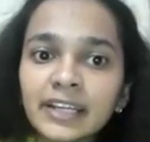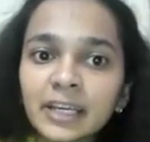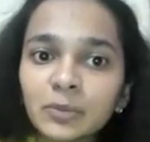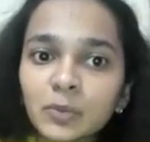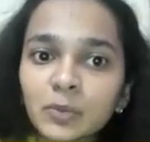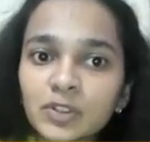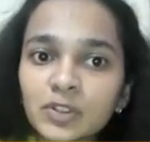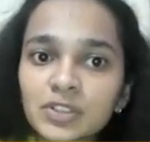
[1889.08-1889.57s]

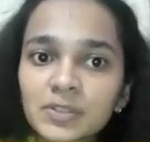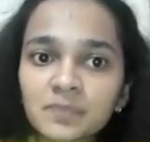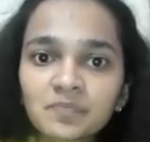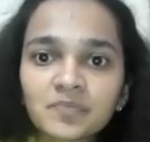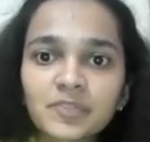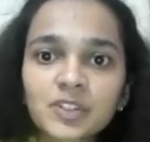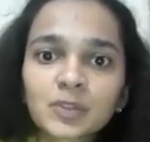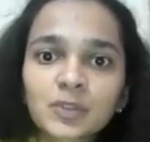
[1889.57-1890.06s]
day books.
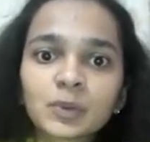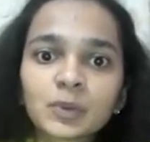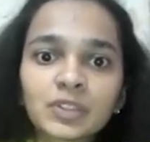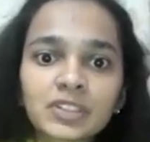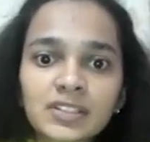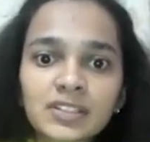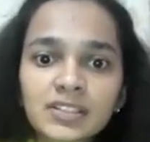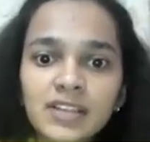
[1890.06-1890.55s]
So
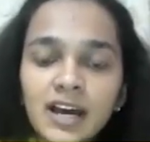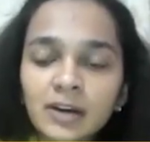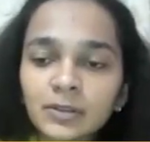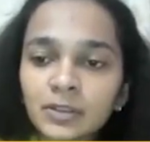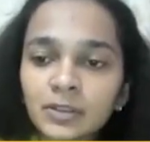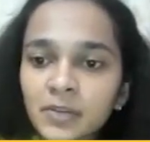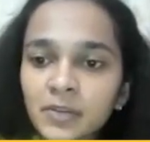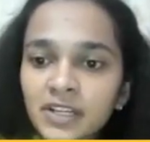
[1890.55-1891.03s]
this is
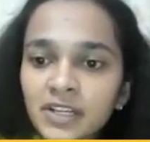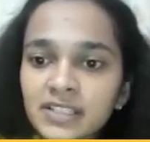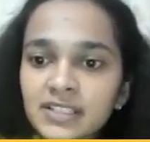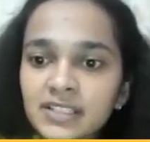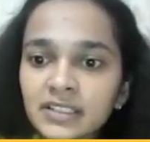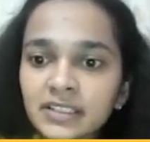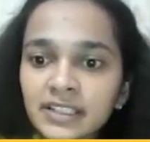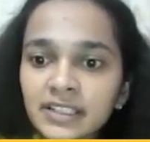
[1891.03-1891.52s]
how the
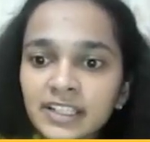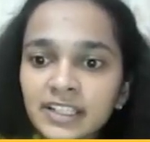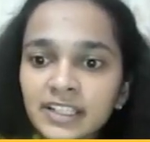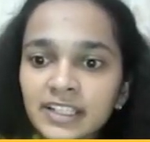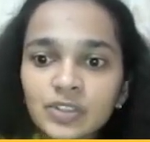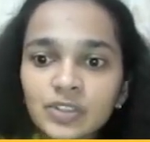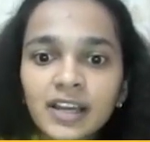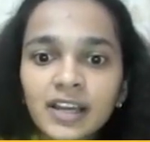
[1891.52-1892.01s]

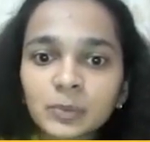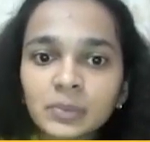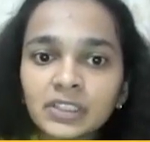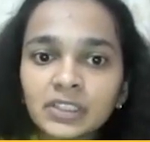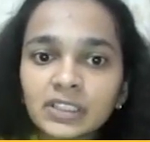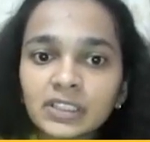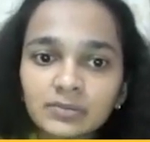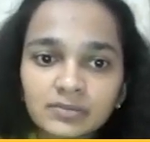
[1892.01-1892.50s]
presentation has to
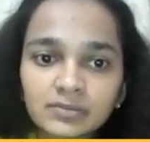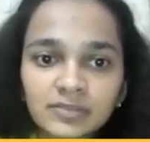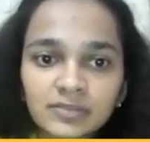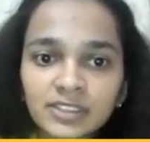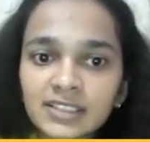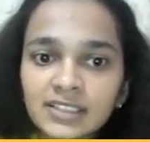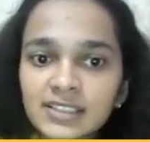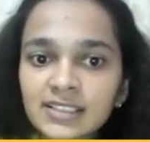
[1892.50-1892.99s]
be.
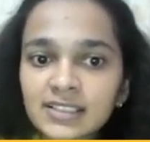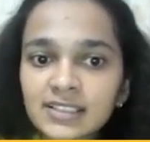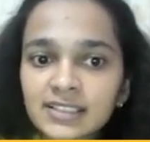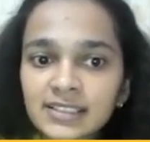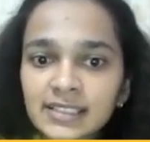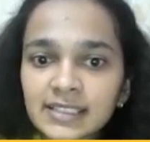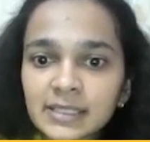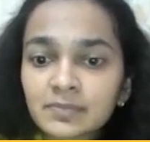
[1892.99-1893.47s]
This is
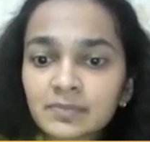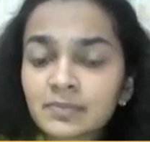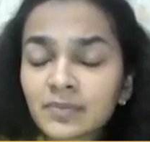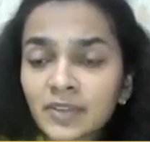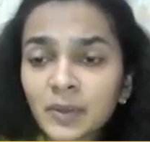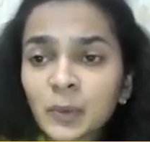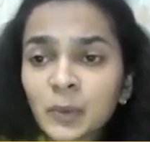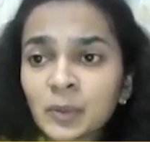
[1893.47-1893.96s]
the
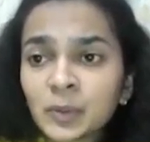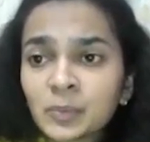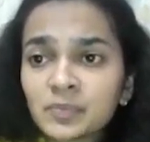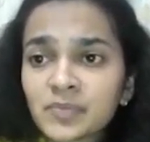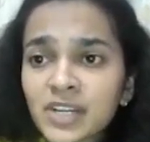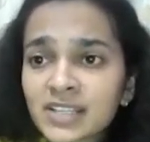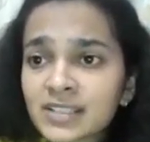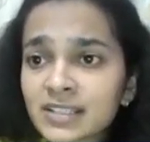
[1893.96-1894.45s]
same
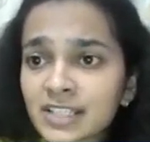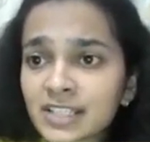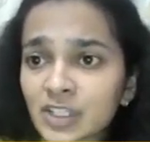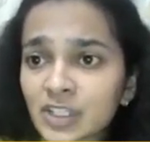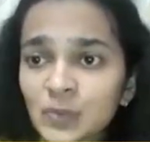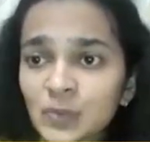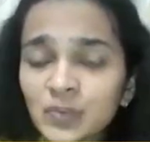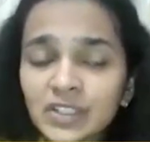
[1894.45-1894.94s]

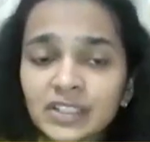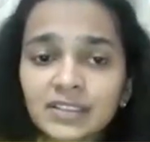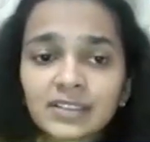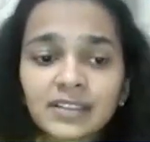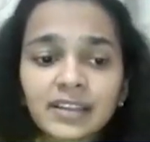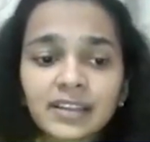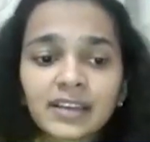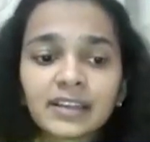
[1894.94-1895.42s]
presentation we
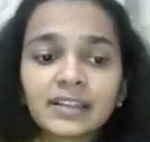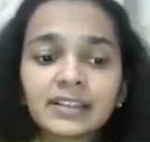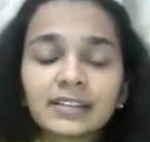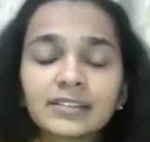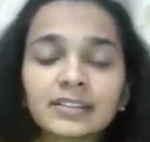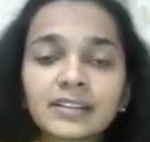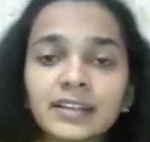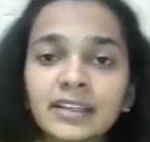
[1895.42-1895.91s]
did there
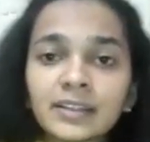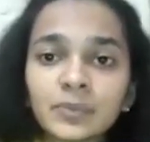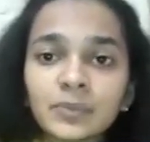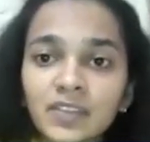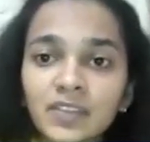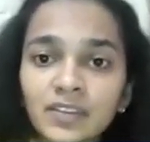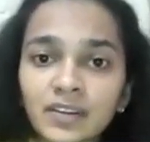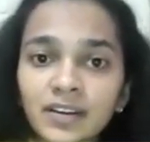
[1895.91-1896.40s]
here
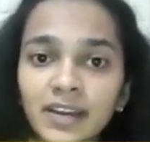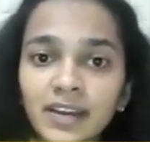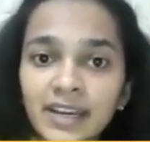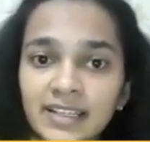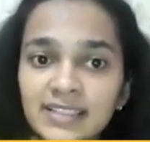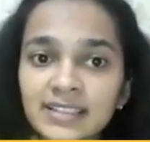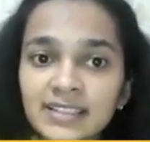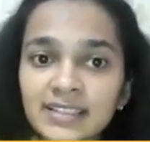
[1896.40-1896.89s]
in the
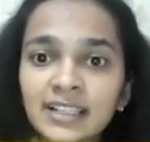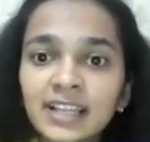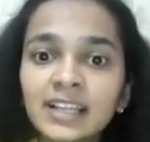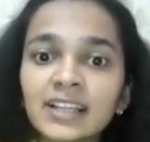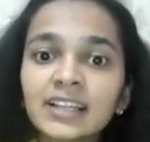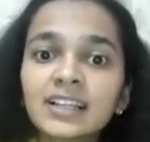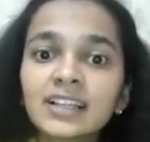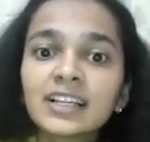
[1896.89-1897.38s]
Excel.
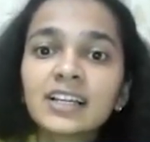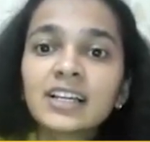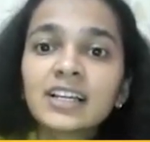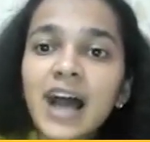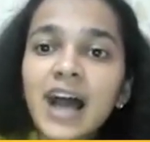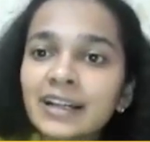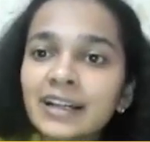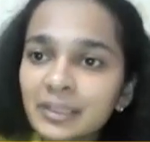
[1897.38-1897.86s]

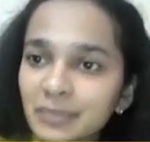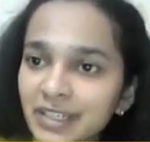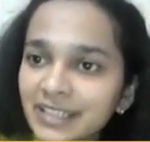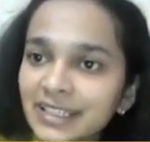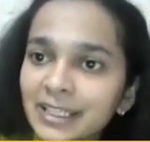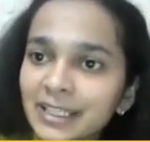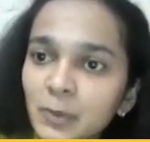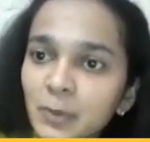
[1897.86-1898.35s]

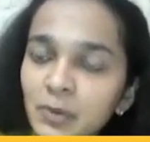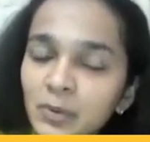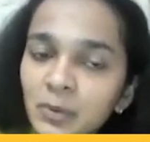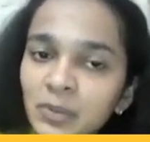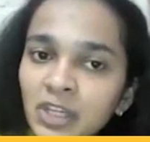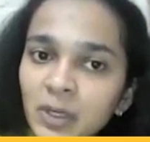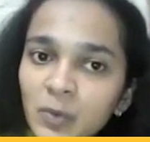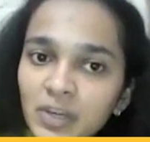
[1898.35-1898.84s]
Ultimately,
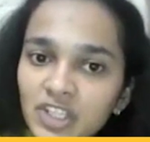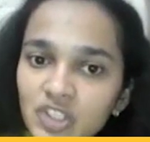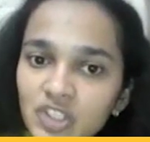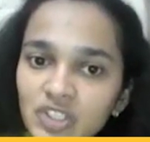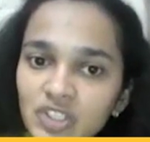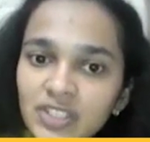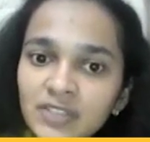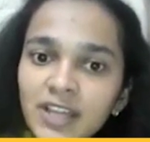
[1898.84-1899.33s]
the
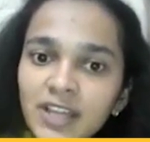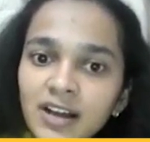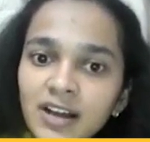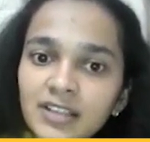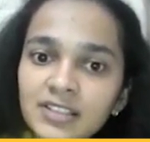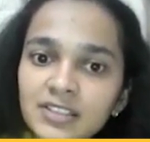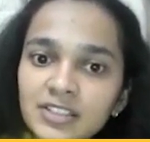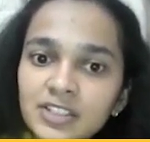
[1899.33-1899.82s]
question
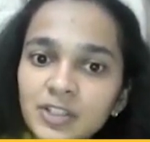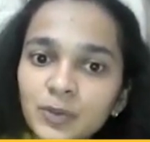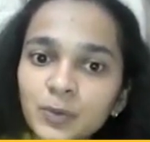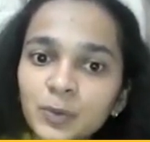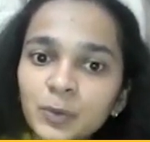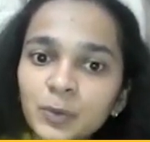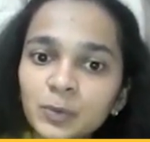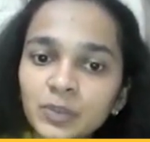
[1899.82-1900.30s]

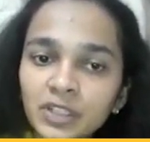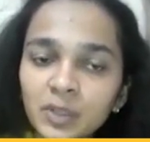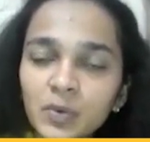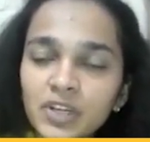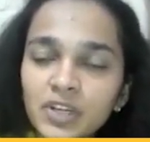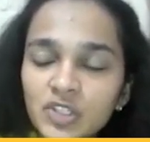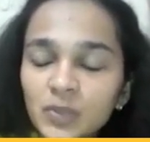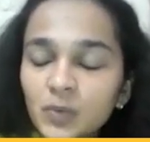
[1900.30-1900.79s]

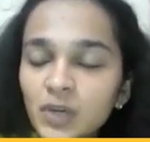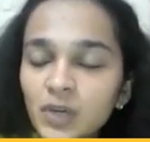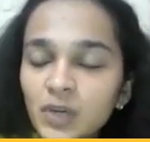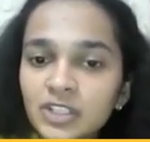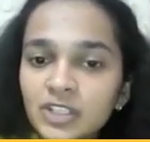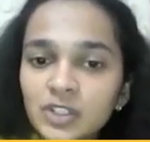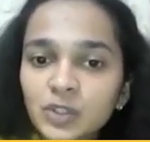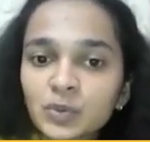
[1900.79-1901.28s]
would
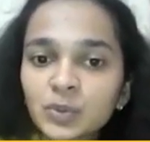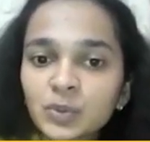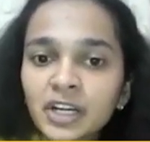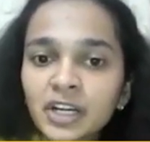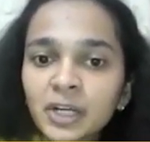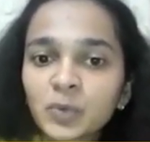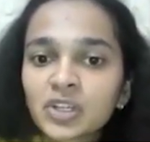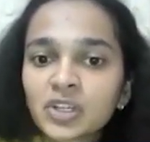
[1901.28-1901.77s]
ask you
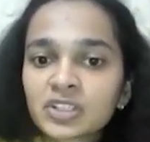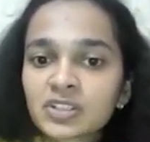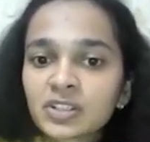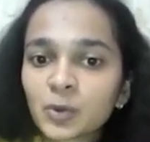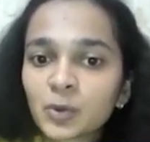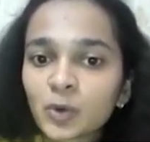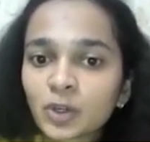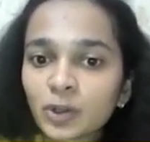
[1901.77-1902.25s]
that what is
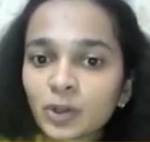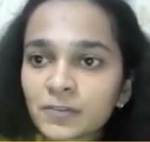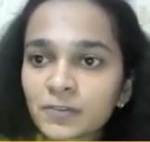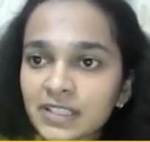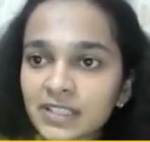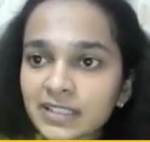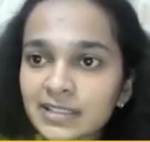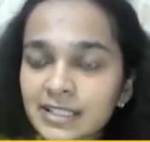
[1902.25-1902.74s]
the total
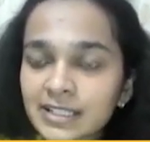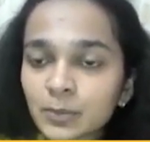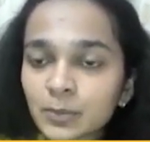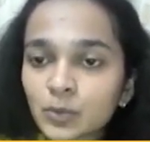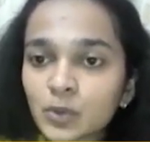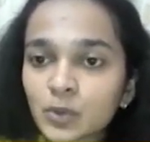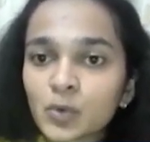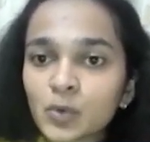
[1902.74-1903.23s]
of sales
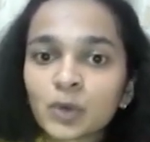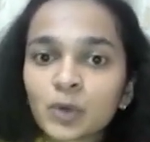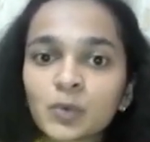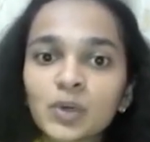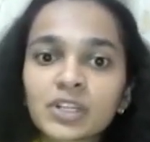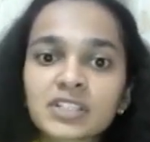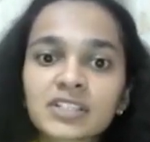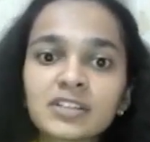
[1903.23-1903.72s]
day book, or
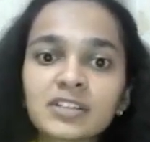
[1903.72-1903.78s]
what is